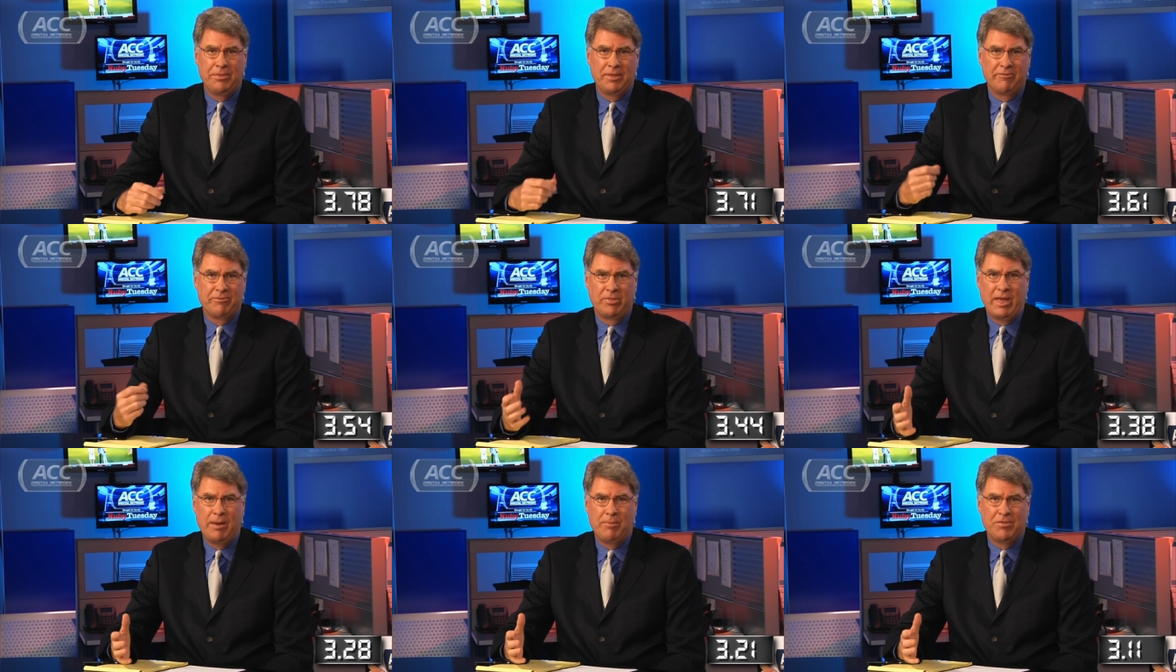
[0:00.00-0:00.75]
I think for
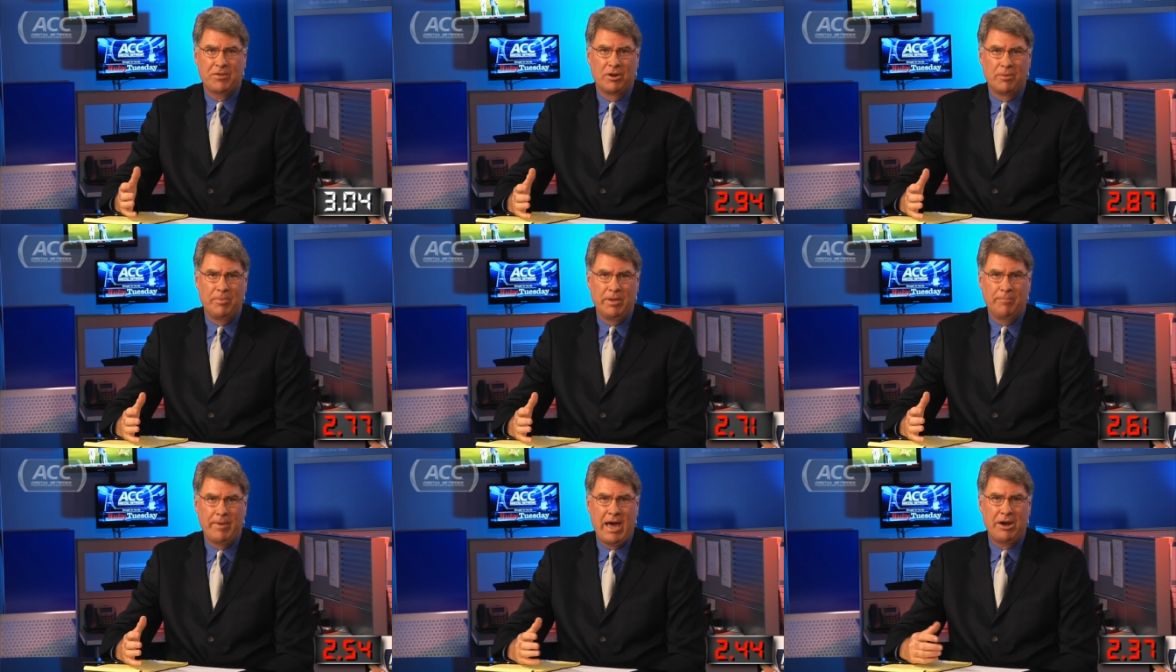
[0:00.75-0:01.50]
them, it's going to be
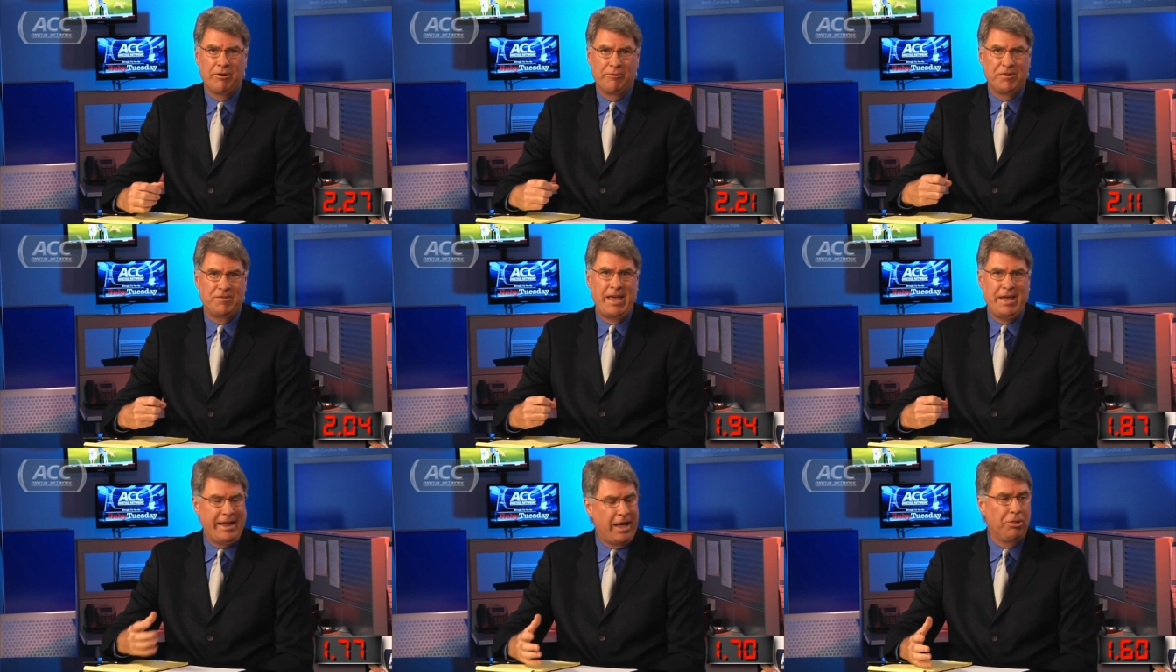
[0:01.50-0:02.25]
a matter of
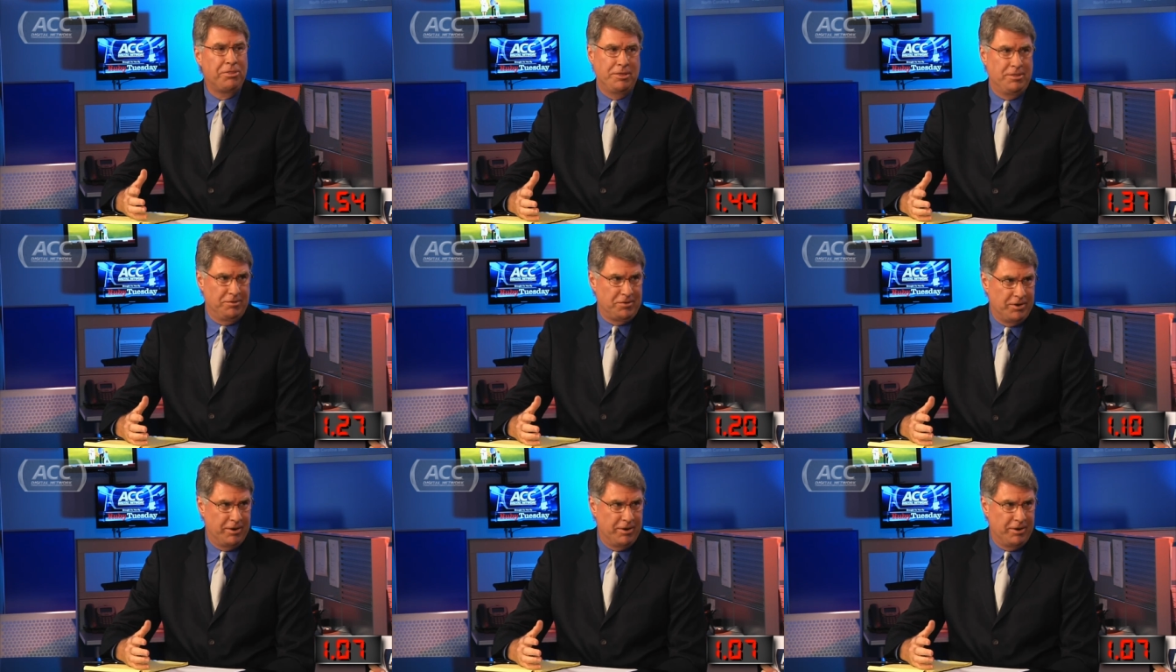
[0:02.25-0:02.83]
staying healthy this